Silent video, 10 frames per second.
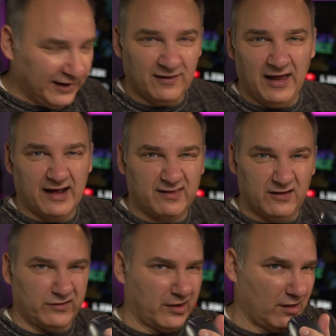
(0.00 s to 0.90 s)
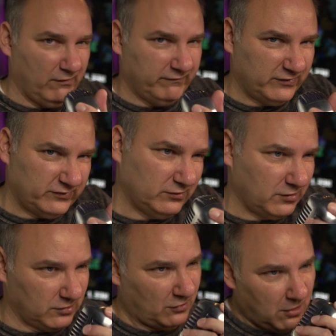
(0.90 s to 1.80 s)
it like this, like Elvis,
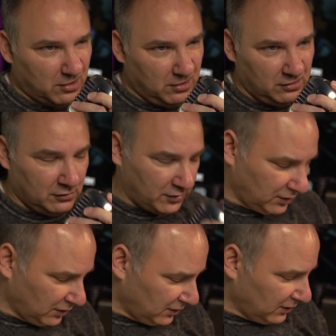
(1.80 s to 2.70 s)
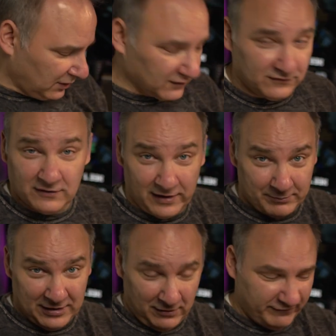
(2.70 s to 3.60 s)
and talking into it. You like
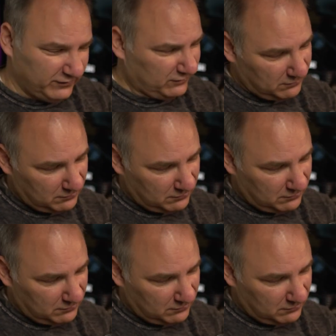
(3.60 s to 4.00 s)
my Elvis?